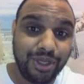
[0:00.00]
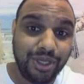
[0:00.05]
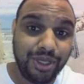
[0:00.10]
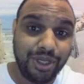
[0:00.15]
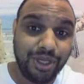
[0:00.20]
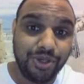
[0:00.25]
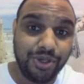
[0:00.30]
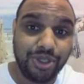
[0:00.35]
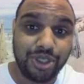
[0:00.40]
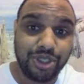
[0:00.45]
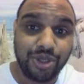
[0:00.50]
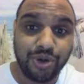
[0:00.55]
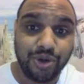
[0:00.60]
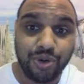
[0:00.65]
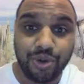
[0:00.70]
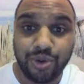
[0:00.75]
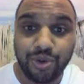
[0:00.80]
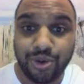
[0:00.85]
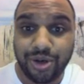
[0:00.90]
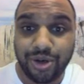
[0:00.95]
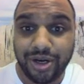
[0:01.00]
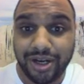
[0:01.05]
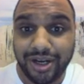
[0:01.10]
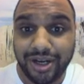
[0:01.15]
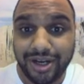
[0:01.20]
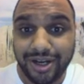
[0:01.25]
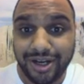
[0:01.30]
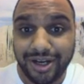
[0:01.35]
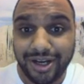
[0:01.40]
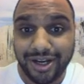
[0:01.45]
use your
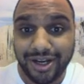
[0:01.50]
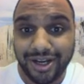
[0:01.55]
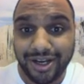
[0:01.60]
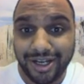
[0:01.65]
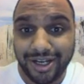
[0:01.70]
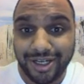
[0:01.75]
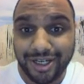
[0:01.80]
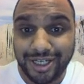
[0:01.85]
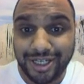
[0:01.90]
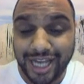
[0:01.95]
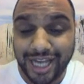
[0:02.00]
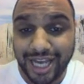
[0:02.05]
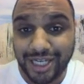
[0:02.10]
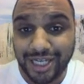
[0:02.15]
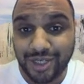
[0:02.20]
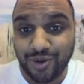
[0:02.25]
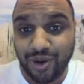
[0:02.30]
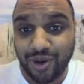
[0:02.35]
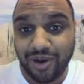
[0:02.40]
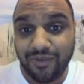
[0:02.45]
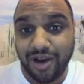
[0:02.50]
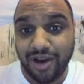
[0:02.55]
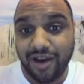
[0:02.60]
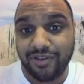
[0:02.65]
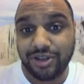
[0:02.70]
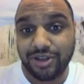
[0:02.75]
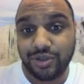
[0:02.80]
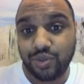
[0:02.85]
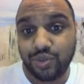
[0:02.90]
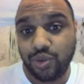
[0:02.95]
10-12
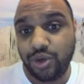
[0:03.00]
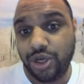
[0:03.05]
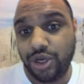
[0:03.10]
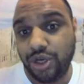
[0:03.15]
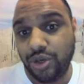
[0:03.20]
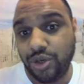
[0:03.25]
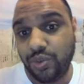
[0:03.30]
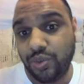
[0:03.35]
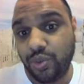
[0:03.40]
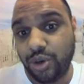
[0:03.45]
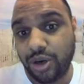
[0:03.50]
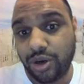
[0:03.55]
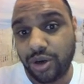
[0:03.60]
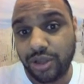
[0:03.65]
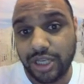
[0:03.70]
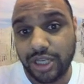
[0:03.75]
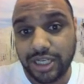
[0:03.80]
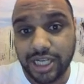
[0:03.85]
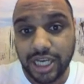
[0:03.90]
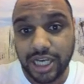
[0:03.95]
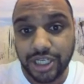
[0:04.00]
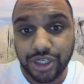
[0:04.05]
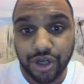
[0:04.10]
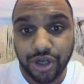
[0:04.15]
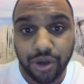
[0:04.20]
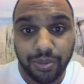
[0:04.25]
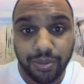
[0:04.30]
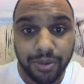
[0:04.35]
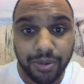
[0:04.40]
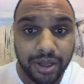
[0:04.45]
hours where you work on the day
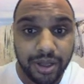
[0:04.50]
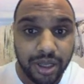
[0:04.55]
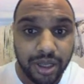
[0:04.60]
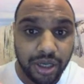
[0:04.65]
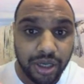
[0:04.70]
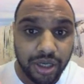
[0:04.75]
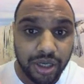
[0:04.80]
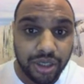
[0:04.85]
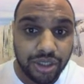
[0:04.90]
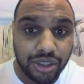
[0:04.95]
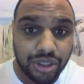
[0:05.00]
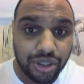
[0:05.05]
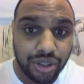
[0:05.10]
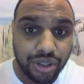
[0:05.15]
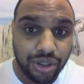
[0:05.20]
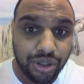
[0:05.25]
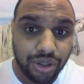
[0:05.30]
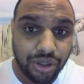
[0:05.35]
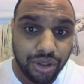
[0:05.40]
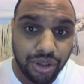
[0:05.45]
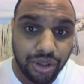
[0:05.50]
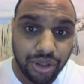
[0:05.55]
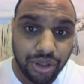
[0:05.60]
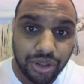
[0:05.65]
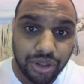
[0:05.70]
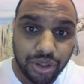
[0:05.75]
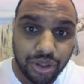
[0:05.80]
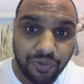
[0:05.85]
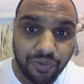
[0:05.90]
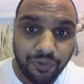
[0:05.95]
job to
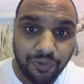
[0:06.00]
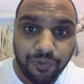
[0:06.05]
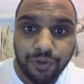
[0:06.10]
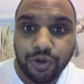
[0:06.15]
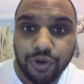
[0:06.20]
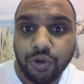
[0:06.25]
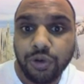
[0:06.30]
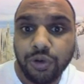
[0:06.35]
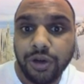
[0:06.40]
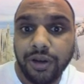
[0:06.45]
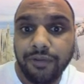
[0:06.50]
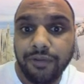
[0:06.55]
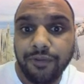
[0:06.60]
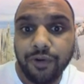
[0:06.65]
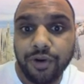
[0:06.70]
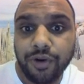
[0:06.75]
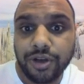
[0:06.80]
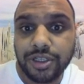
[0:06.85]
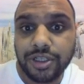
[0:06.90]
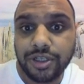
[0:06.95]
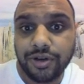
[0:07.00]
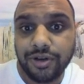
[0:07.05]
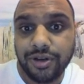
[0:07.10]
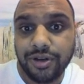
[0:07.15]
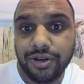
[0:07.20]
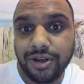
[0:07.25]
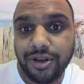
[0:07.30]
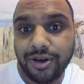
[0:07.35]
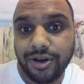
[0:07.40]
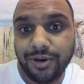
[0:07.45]
totally focus
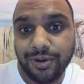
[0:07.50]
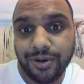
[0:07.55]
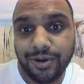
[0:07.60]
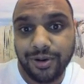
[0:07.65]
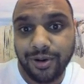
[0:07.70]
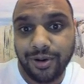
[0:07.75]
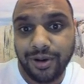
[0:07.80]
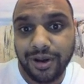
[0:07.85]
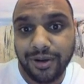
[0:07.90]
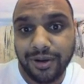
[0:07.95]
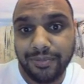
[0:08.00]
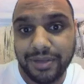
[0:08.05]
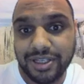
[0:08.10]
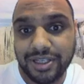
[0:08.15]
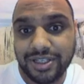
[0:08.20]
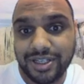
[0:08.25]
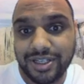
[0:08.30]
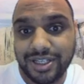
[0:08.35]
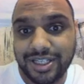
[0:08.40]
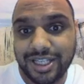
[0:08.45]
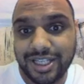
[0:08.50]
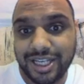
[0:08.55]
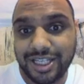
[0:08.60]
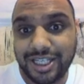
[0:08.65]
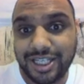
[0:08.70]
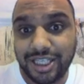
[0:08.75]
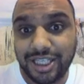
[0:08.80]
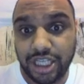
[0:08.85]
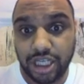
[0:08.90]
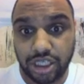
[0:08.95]
on online business.
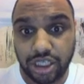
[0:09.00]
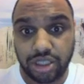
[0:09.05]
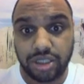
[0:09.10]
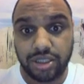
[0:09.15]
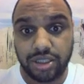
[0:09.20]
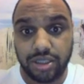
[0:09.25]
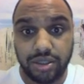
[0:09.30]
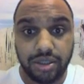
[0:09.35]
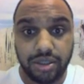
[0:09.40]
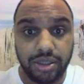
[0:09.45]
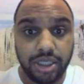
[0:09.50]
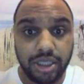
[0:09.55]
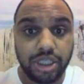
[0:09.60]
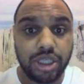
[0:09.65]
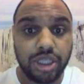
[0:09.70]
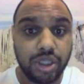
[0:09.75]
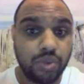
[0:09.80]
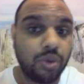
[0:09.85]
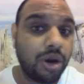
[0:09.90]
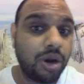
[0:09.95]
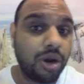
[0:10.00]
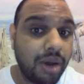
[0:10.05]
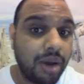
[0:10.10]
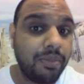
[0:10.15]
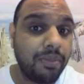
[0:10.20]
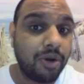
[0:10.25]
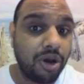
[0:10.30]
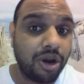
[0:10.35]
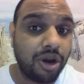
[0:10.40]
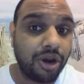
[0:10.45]
This is what
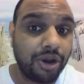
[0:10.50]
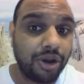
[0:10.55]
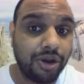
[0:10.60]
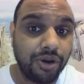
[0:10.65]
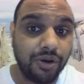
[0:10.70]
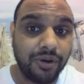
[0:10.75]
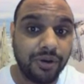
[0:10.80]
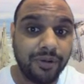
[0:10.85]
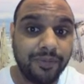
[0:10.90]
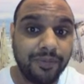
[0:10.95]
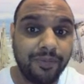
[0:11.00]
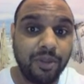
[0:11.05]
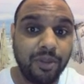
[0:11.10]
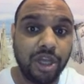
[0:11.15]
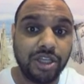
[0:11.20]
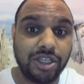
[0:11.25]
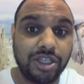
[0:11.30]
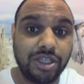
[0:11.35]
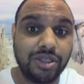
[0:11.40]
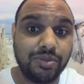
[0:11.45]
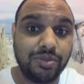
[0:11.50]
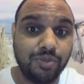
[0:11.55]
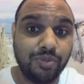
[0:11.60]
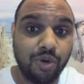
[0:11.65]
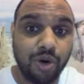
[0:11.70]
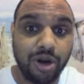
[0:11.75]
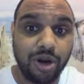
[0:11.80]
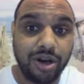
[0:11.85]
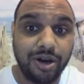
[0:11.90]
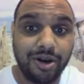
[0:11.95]
I'm gonna do. This is
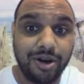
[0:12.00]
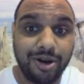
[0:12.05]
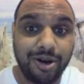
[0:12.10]
what,